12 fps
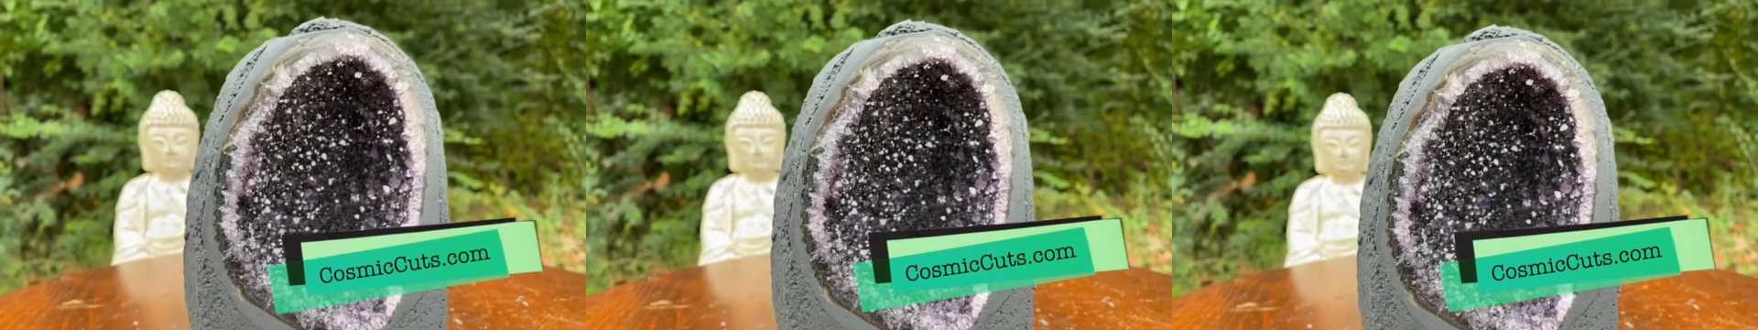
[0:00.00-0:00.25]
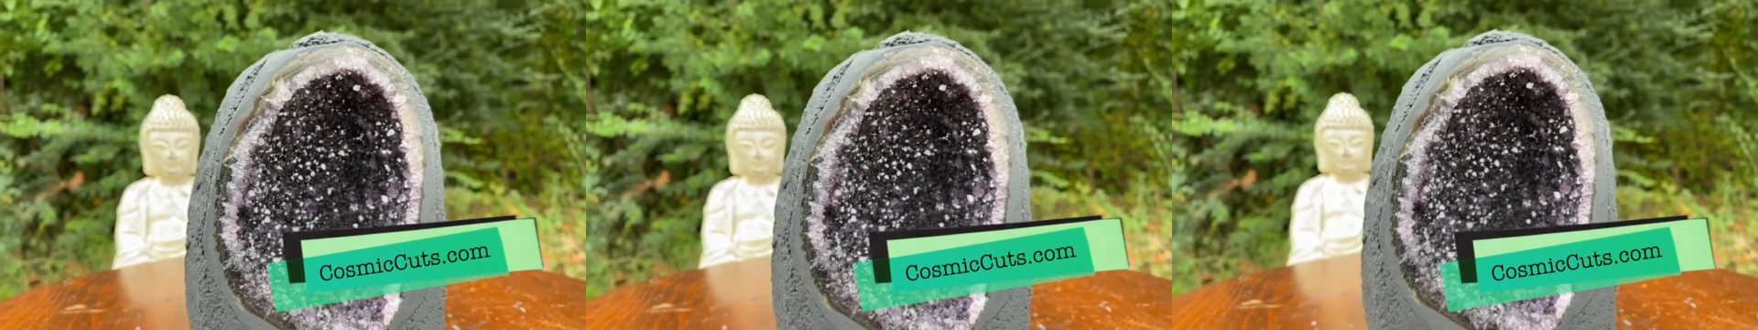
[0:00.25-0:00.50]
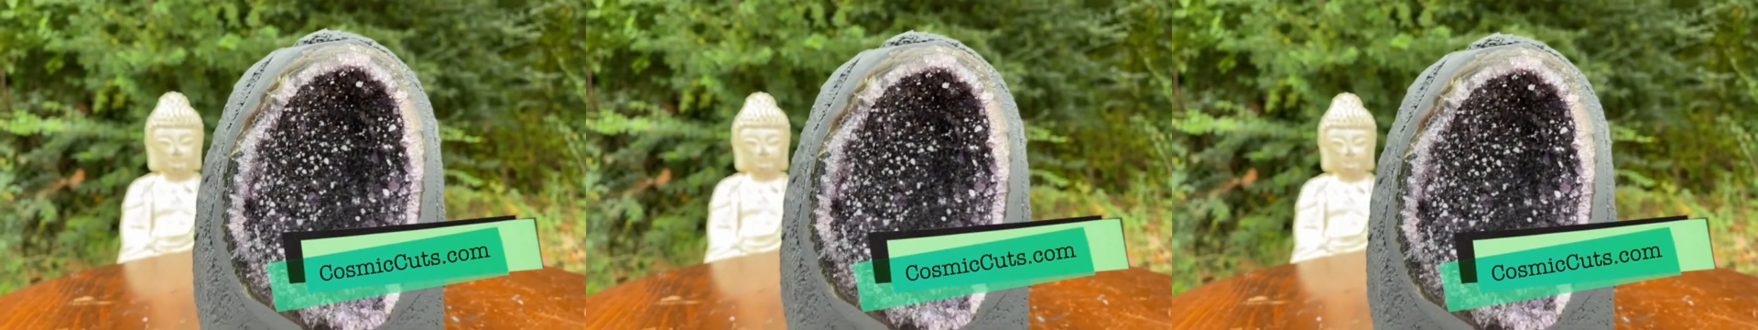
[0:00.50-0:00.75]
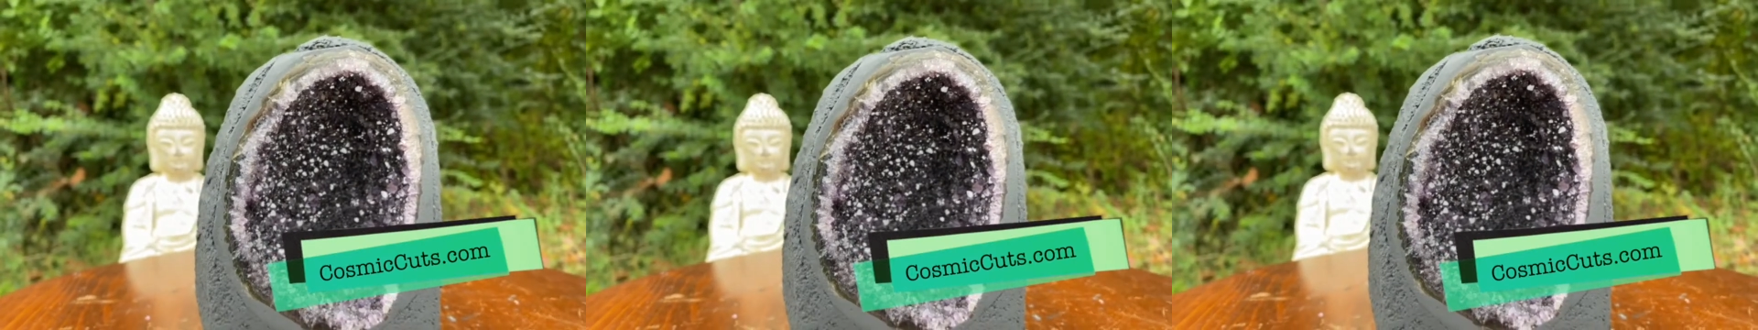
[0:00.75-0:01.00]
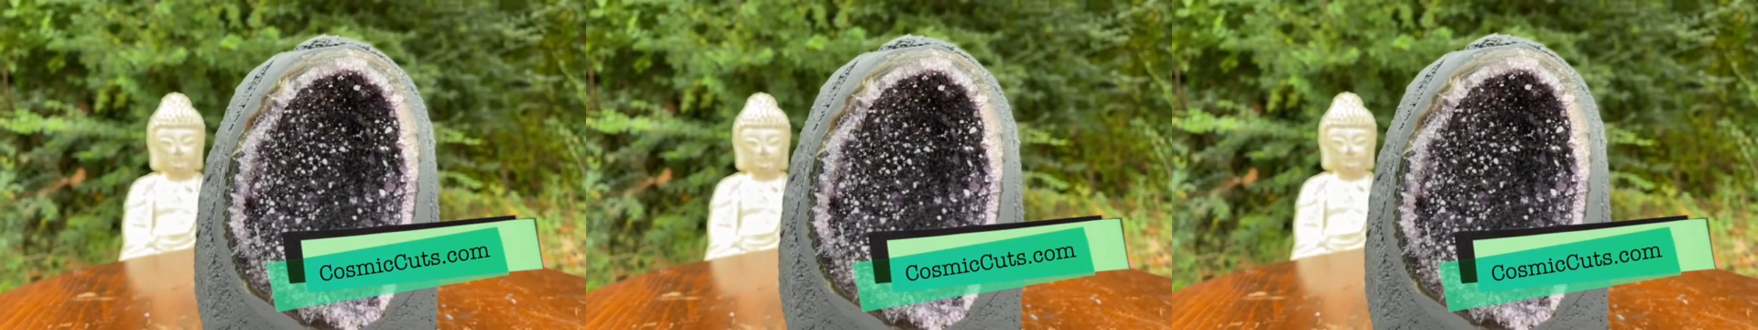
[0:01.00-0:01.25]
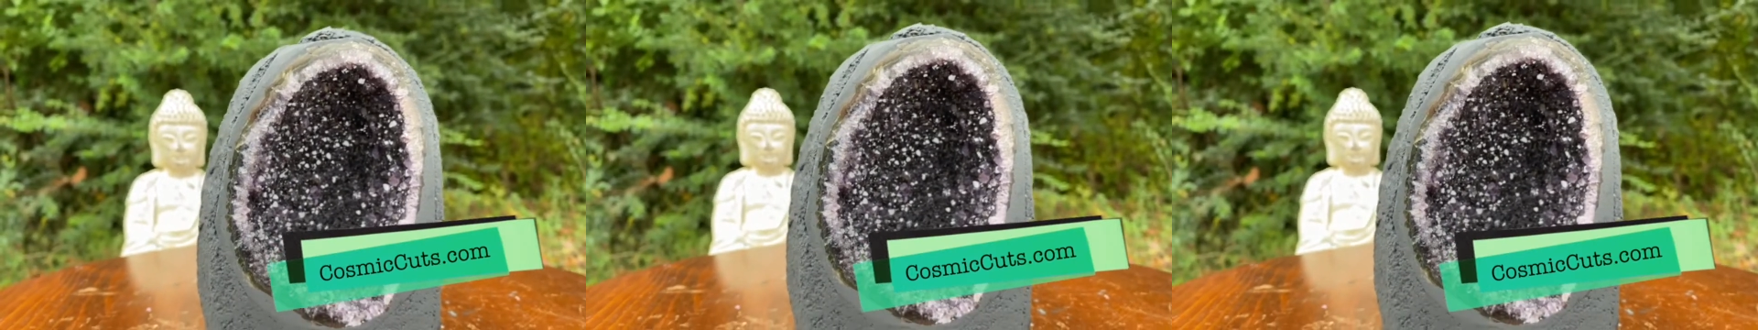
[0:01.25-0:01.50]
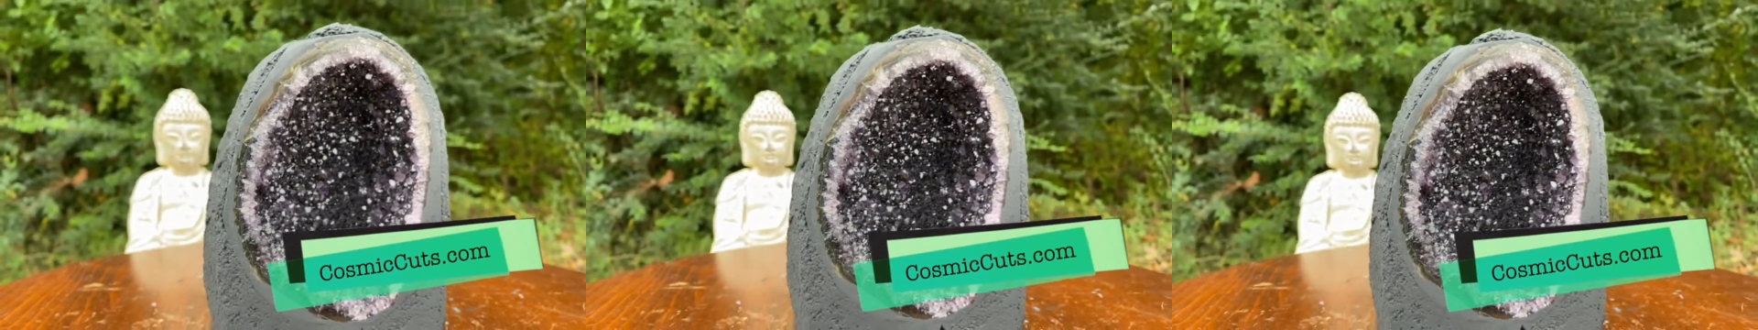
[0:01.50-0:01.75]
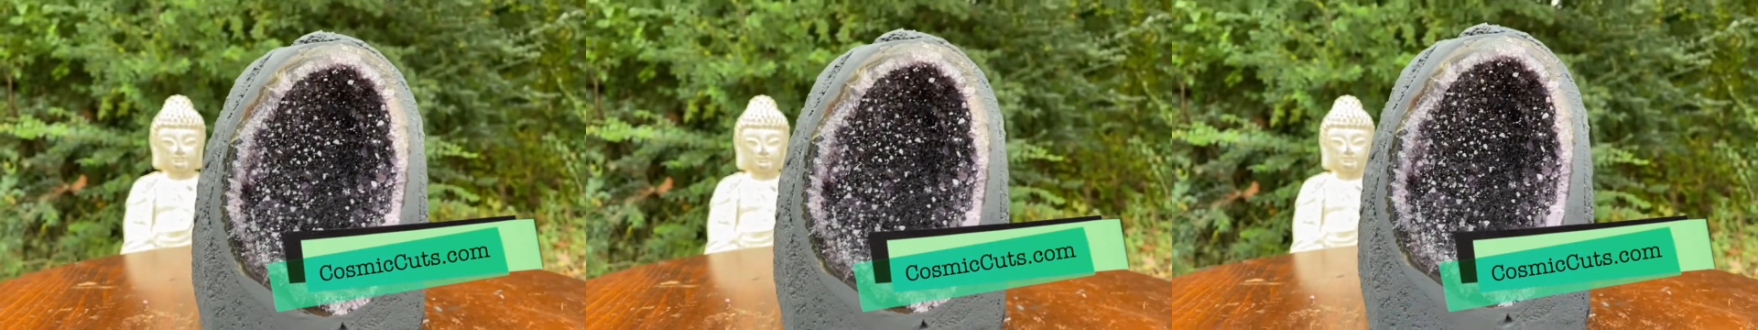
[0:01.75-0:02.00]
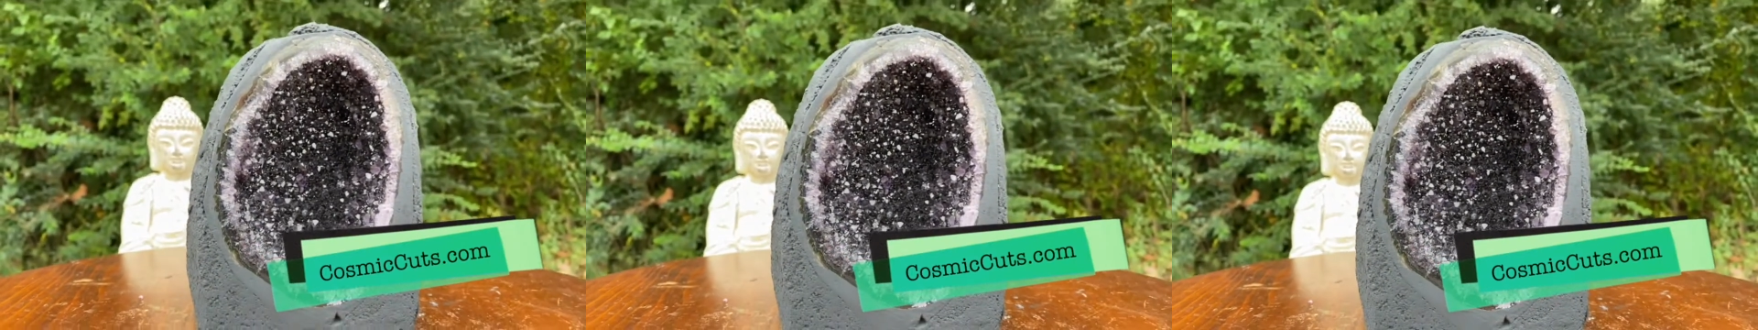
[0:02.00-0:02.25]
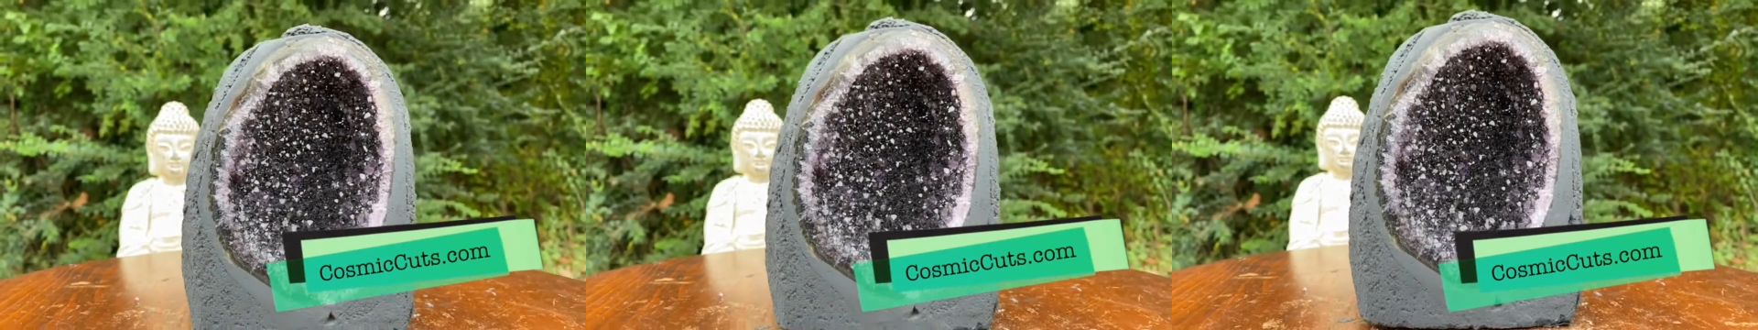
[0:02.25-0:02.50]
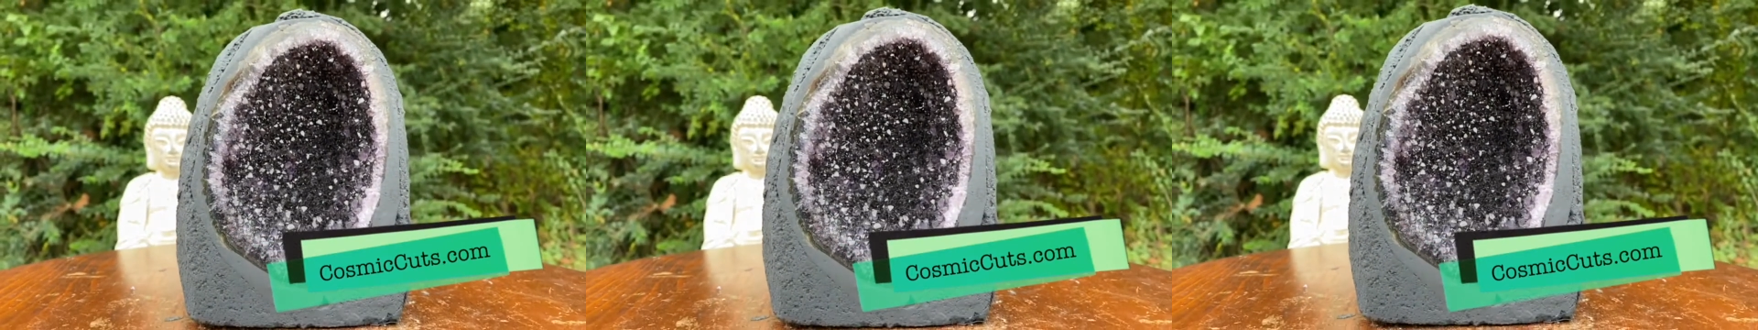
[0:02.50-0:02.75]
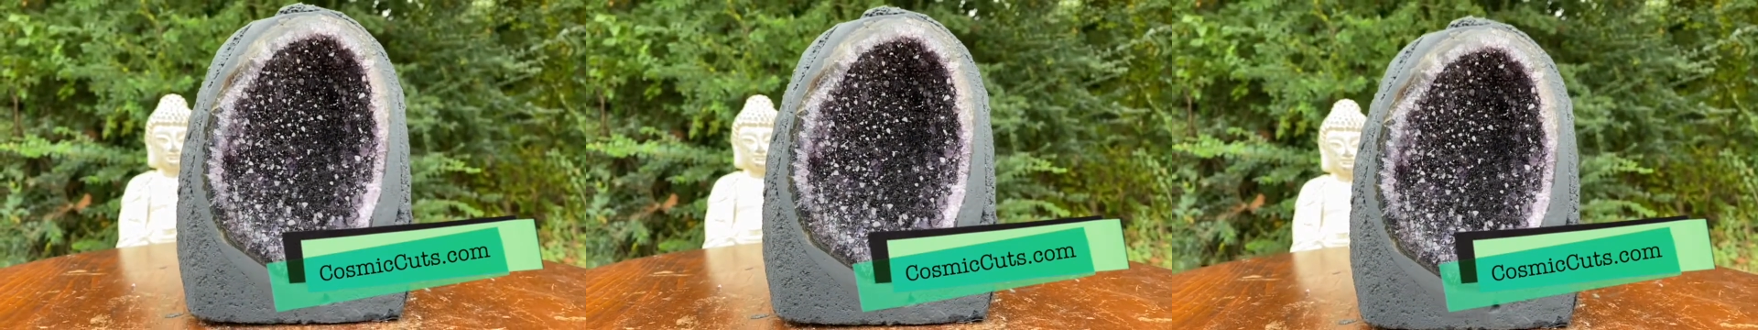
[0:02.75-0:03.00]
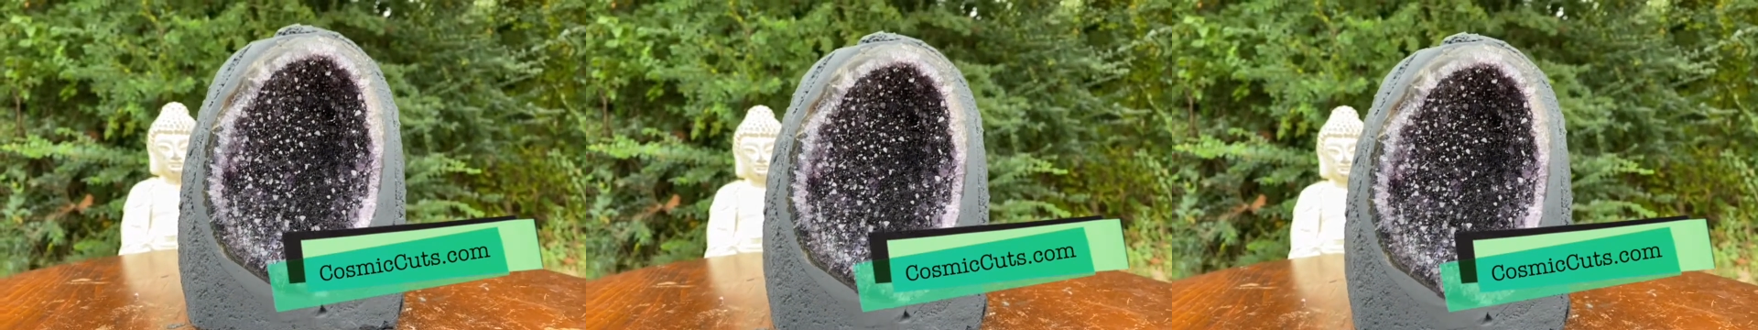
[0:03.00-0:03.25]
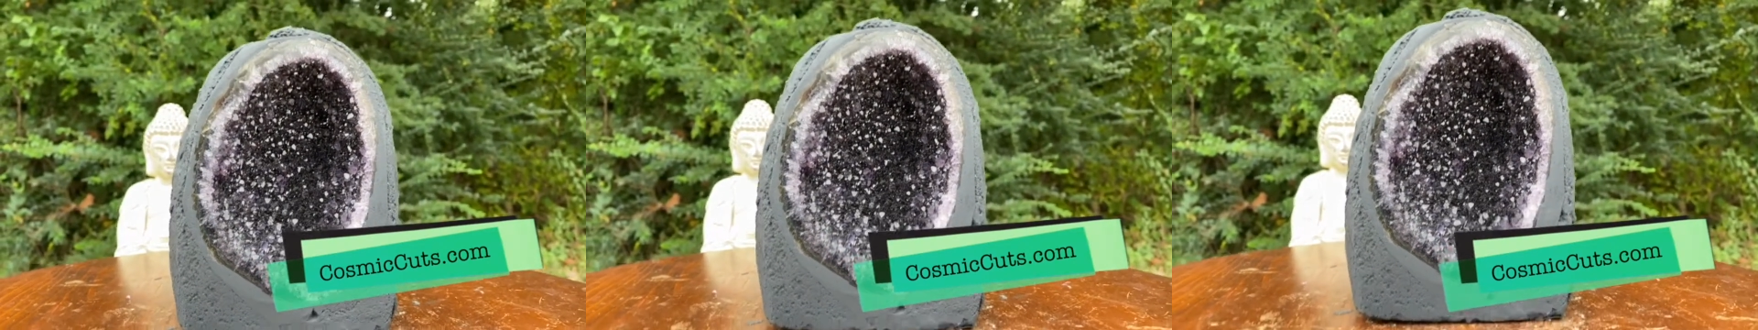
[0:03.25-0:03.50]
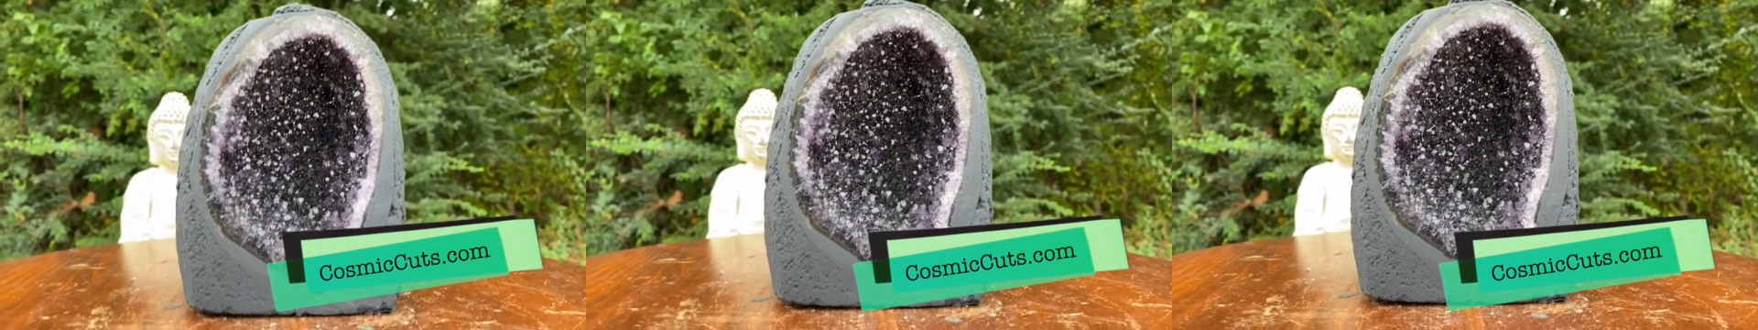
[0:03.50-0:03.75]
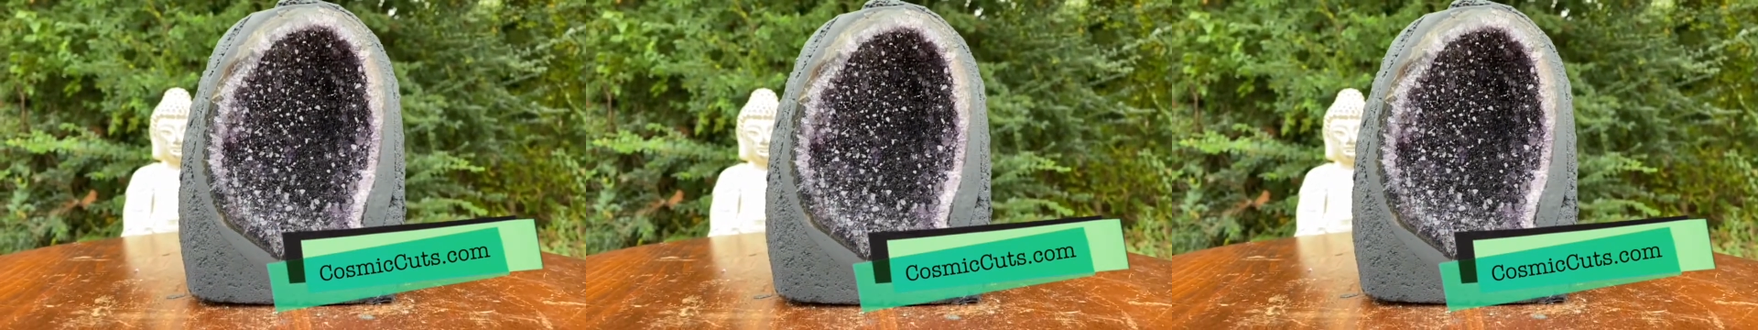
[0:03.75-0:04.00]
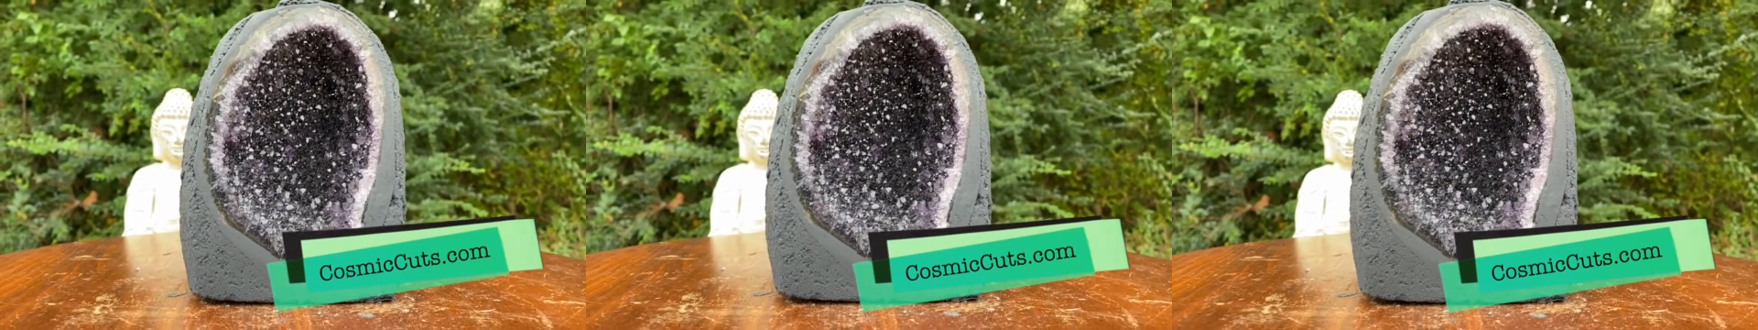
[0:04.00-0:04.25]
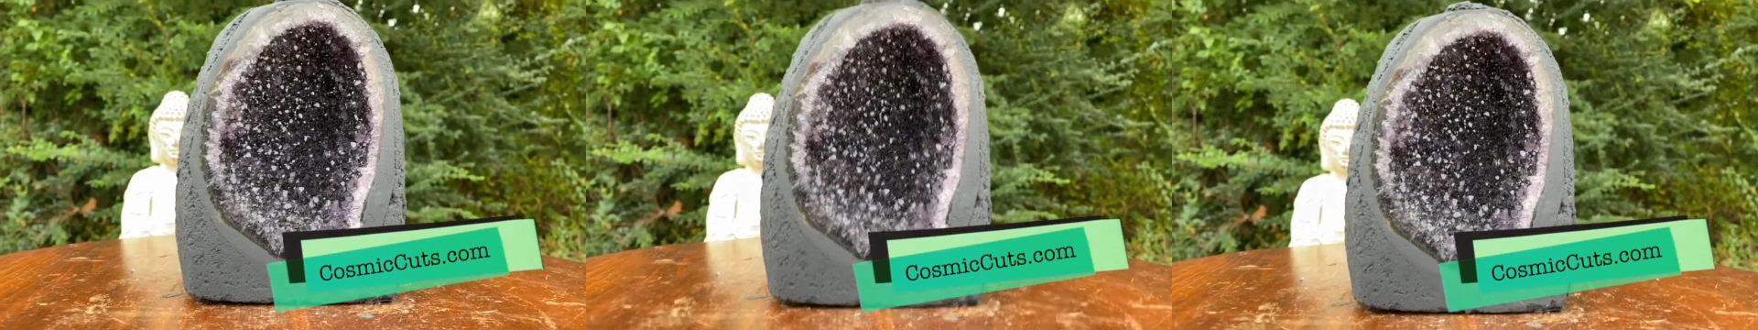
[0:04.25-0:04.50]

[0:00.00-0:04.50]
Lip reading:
(no speaker visible)